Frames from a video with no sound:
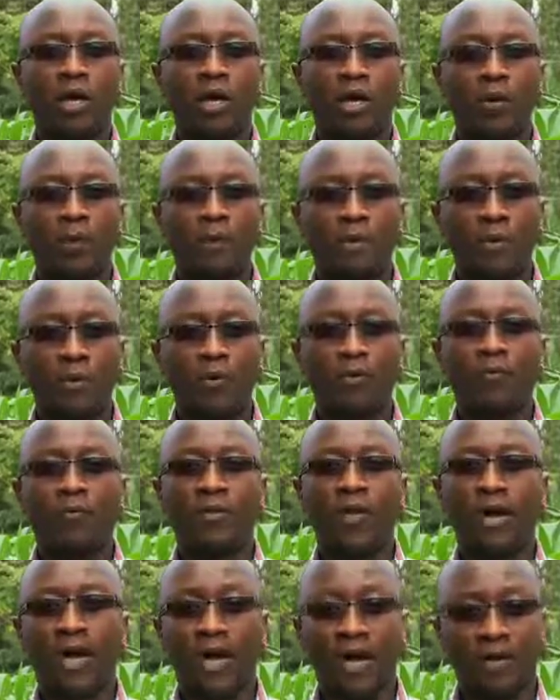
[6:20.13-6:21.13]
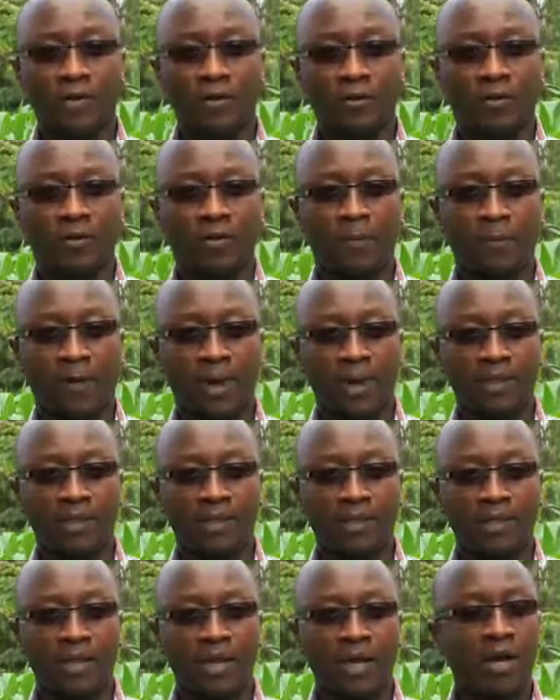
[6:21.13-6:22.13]
improve the health of the
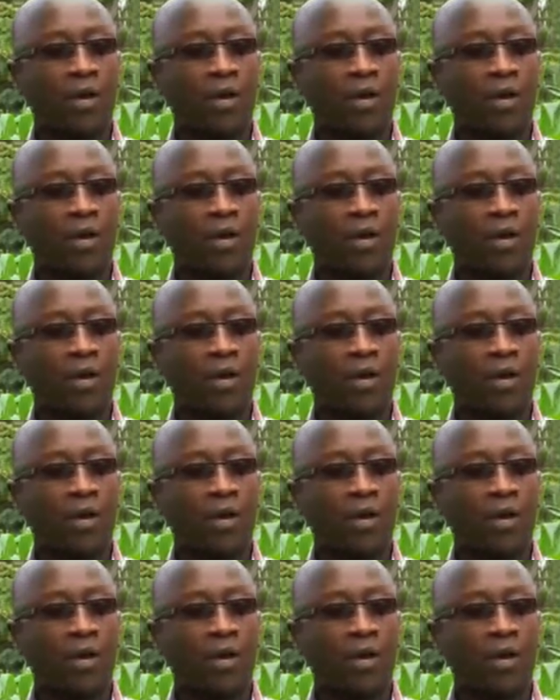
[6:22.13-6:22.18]
plant.